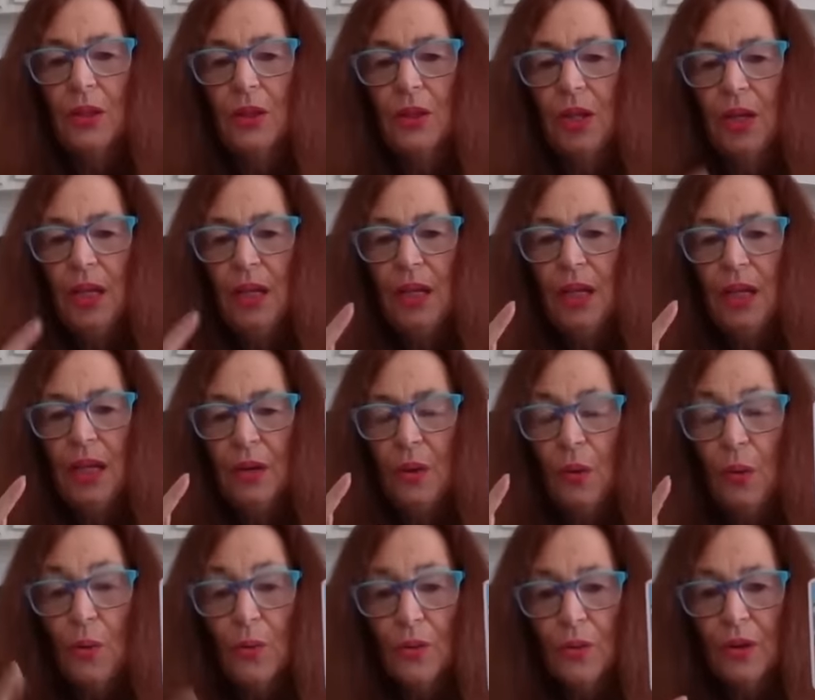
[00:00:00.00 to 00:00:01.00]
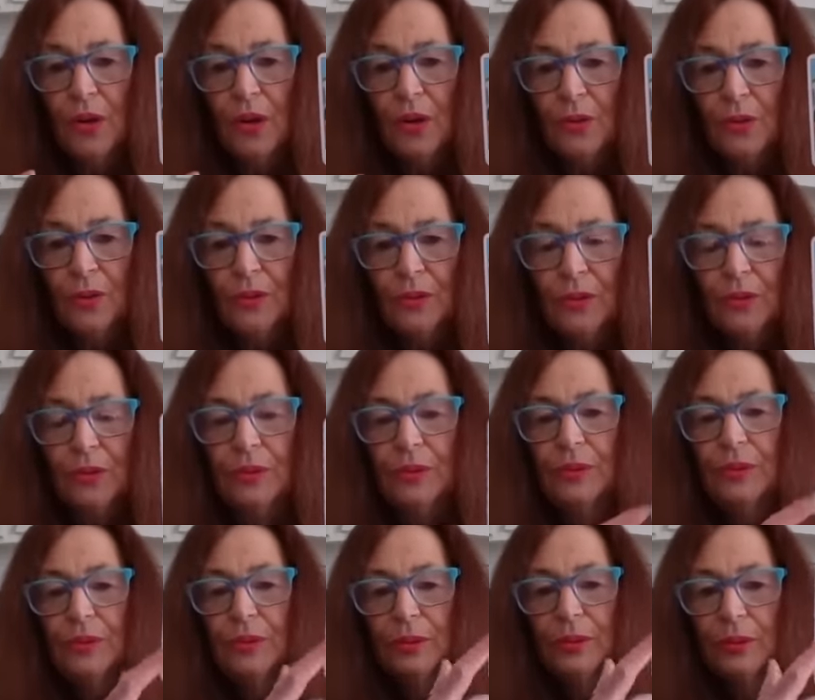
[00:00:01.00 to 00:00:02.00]
The
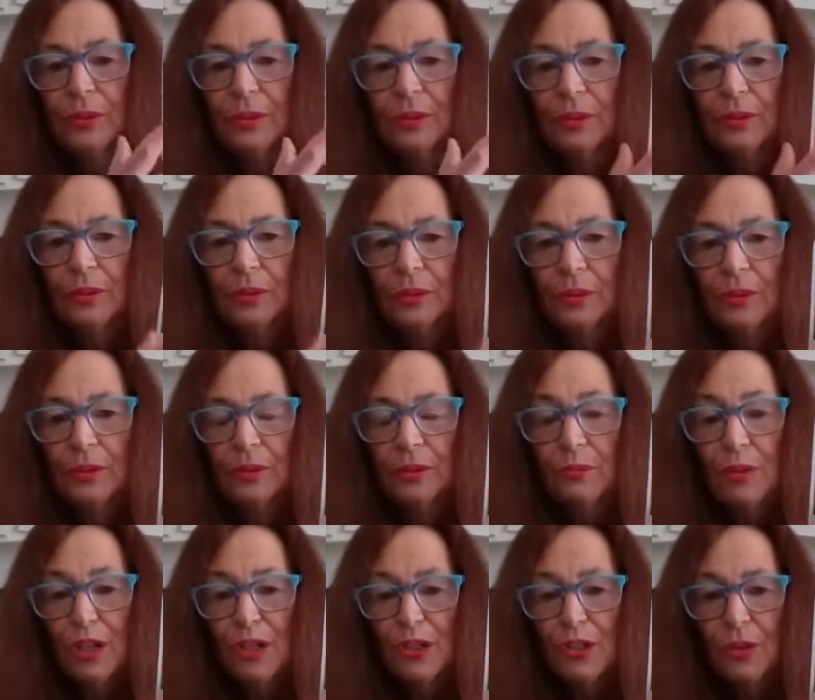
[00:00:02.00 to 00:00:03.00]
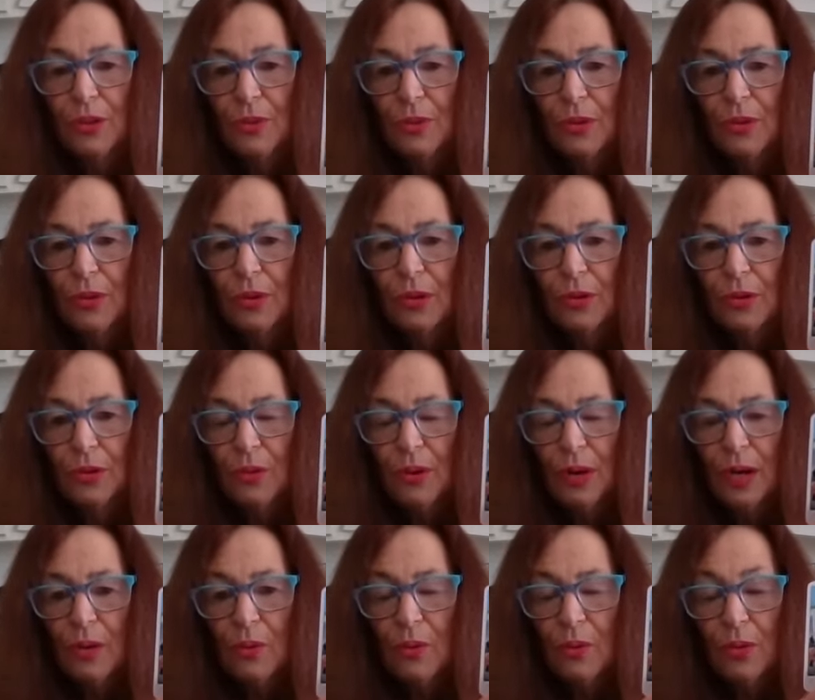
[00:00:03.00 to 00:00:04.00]
Orthodox, Russian Orthodox,
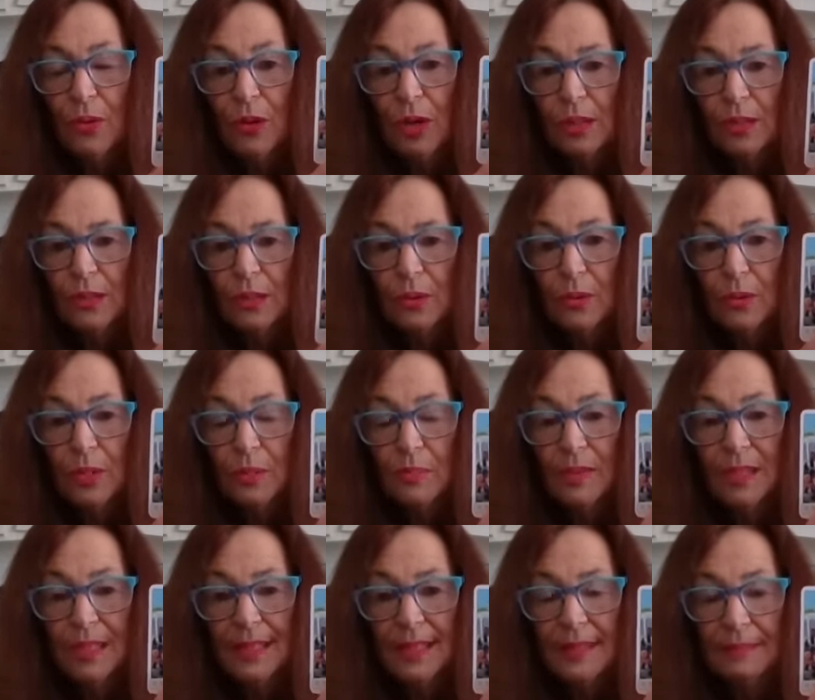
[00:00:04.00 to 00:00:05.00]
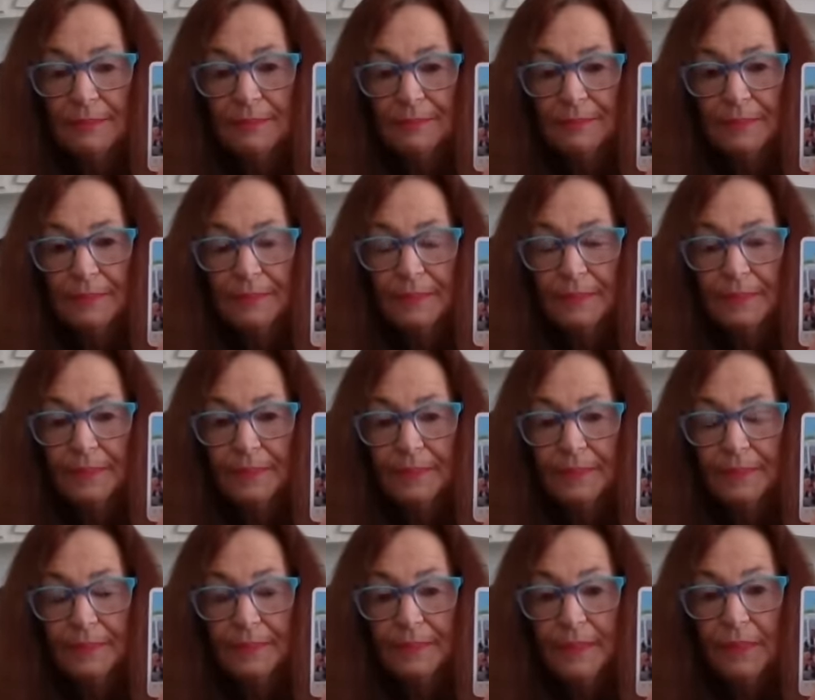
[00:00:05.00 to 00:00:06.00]
Greek Orthodox Christmas
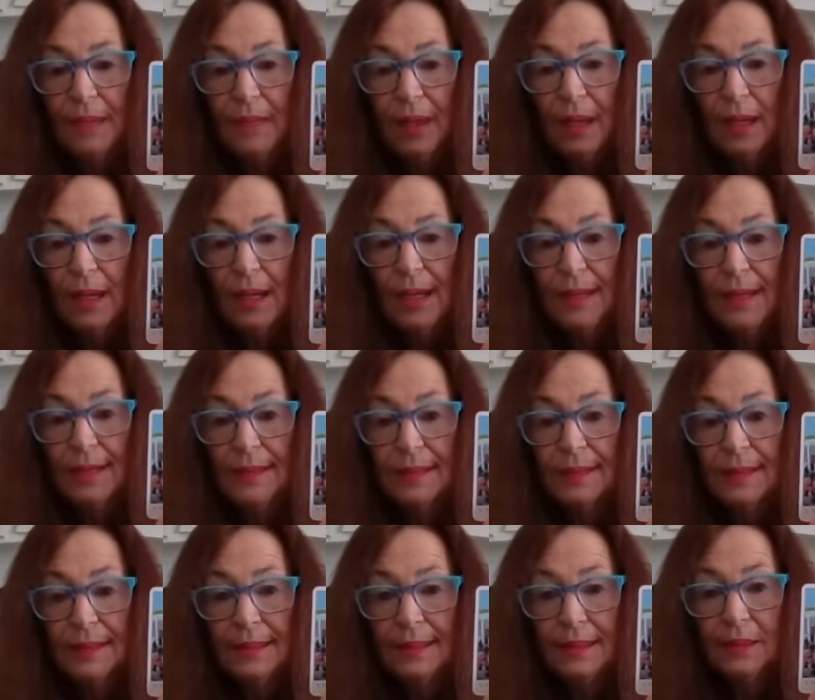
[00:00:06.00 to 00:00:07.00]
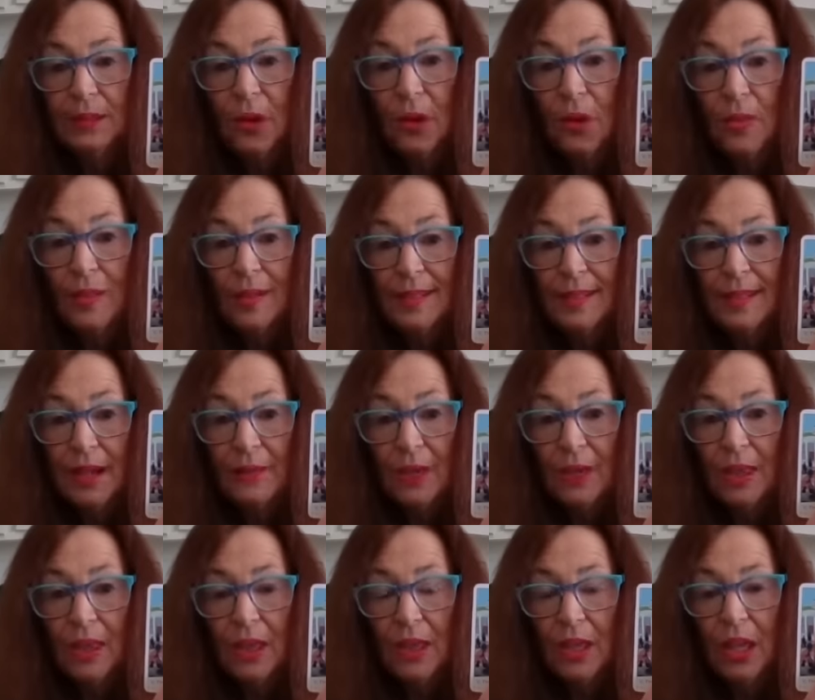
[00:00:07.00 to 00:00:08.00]
is on the
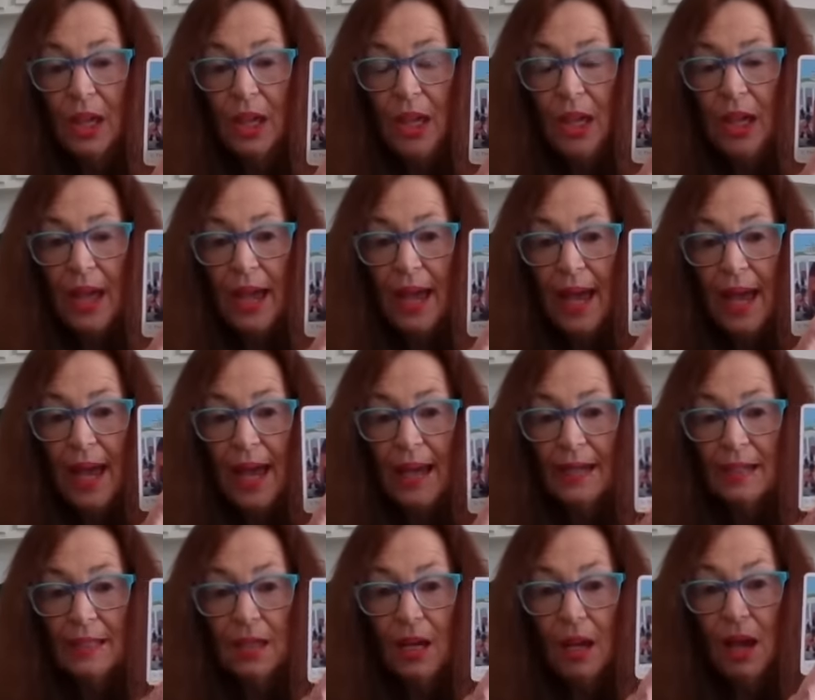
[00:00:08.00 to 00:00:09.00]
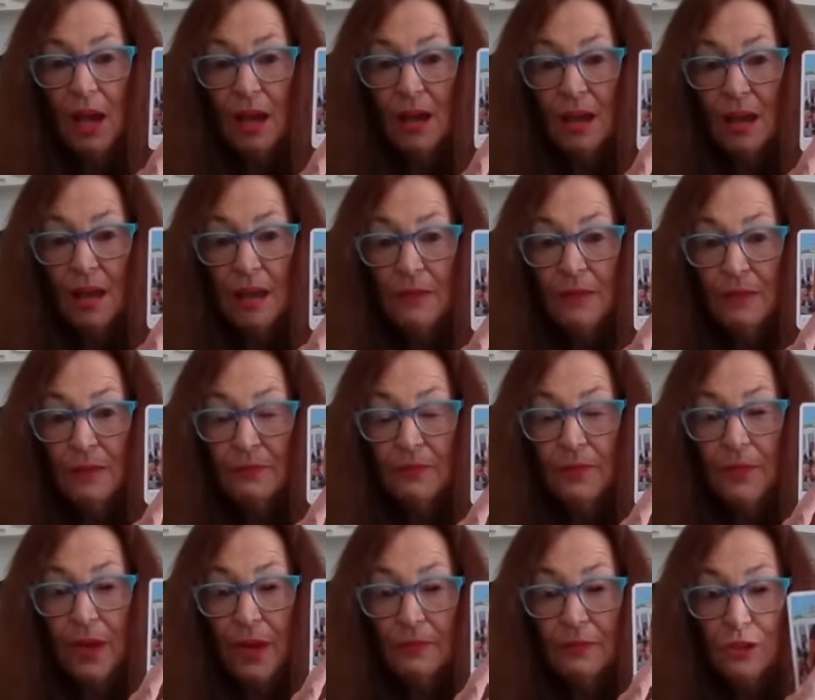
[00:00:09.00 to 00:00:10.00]
7th. And I have
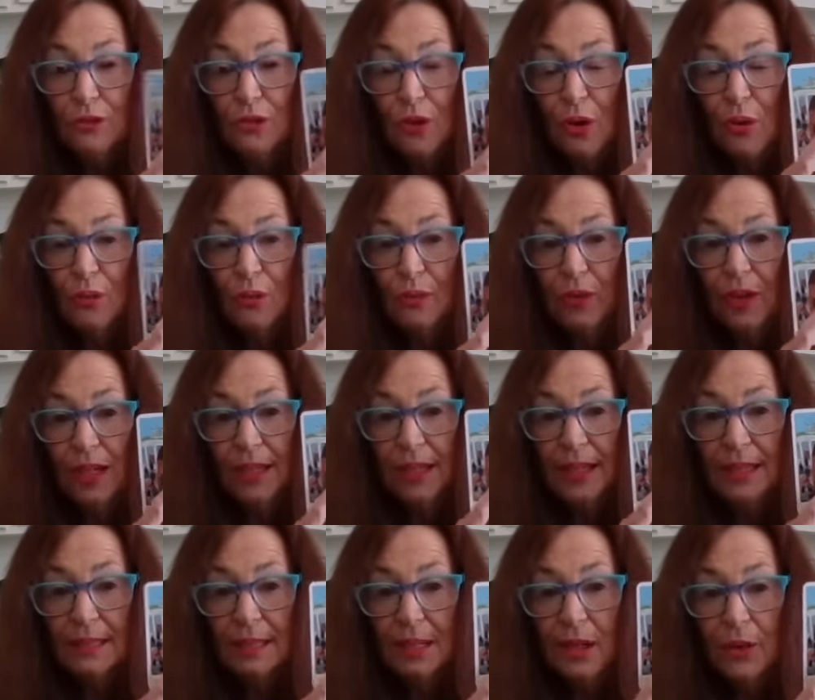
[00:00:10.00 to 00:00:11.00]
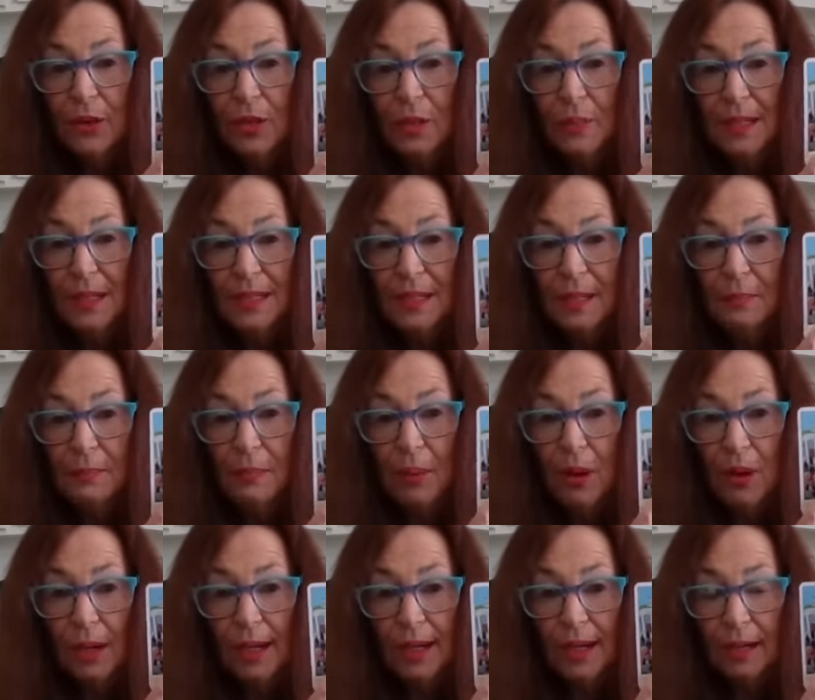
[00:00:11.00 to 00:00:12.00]
a strong feeling it's going to be
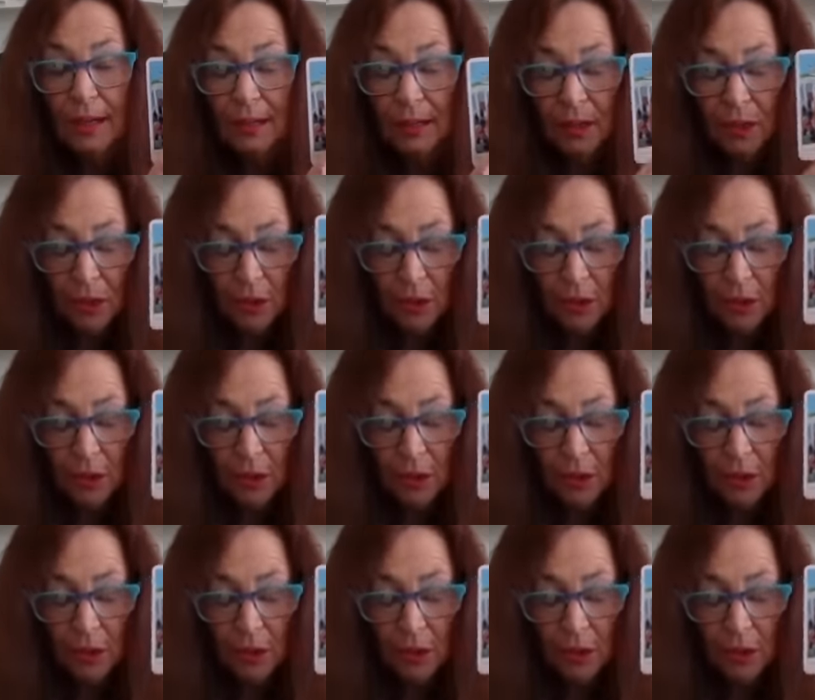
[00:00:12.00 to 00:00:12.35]
symbolic.